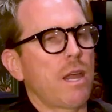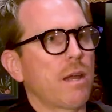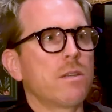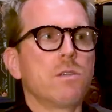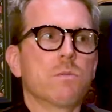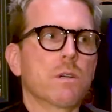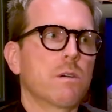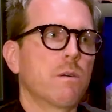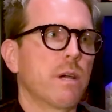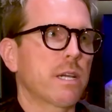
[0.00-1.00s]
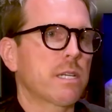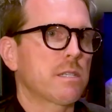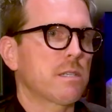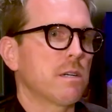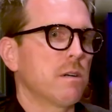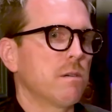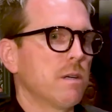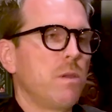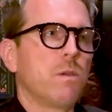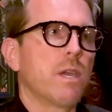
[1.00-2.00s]
And I do work quick, so
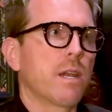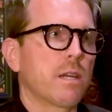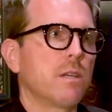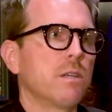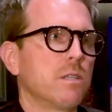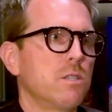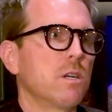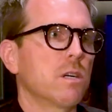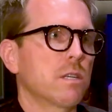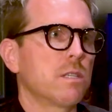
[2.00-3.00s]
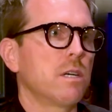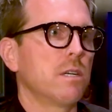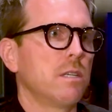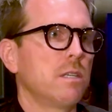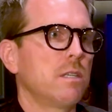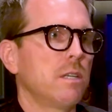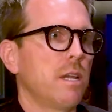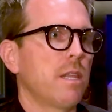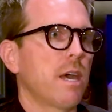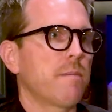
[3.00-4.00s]
you get a good chunk done
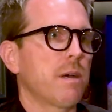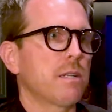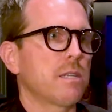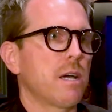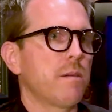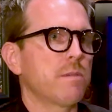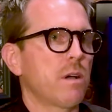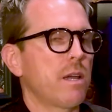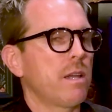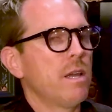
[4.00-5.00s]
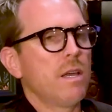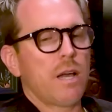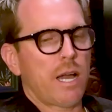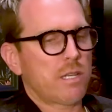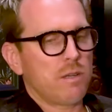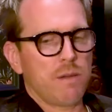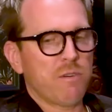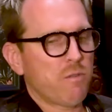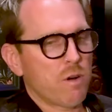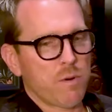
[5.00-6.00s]
in that amount of time. So I I
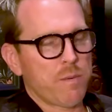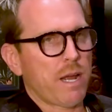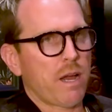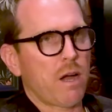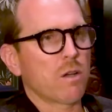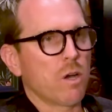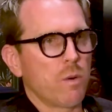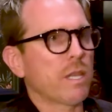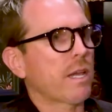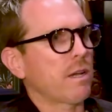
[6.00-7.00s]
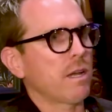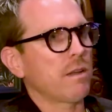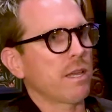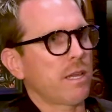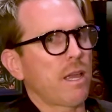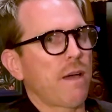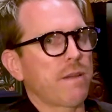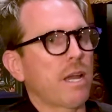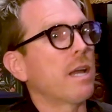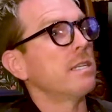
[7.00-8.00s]
before appointment, I'll go in like kind of like
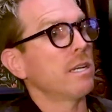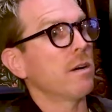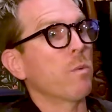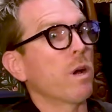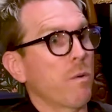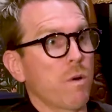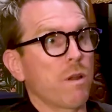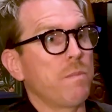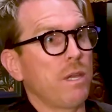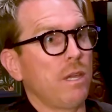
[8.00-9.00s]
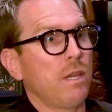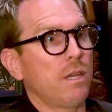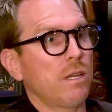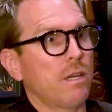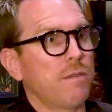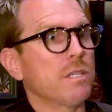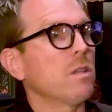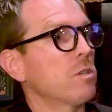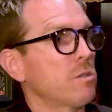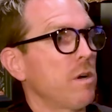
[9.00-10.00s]
having an idea on where I want to be if it's a
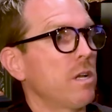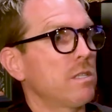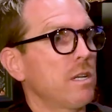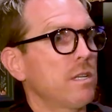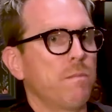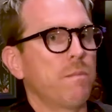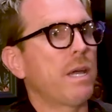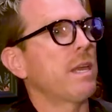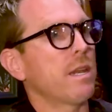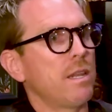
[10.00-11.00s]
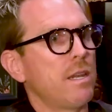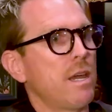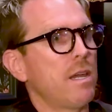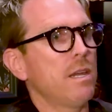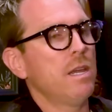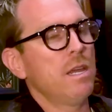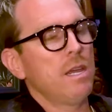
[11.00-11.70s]
larger project by the end of the day,